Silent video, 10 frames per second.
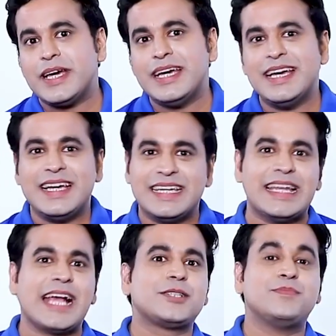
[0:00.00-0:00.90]
change
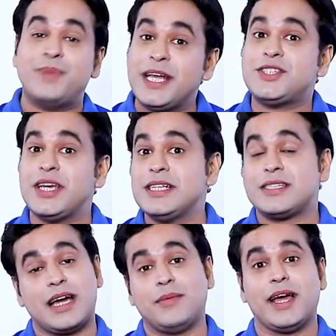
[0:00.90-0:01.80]
in inverter
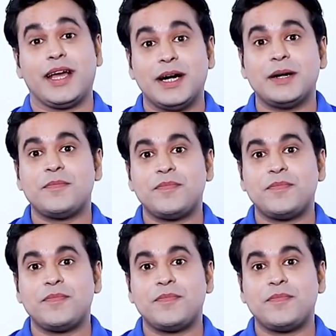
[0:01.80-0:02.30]
technology come?